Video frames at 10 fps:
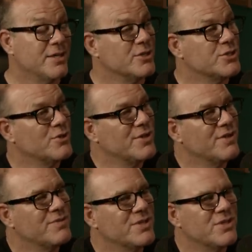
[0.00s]
so
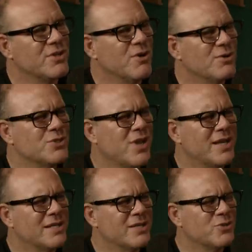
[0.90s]
you are always
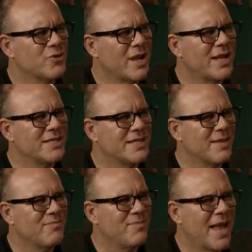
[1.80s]
kind of like trying to
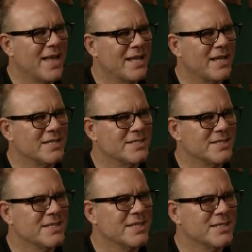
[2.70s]
get back onto
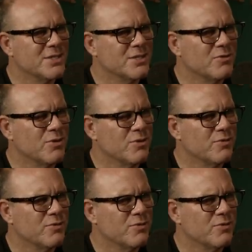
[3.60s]
the is the, the 10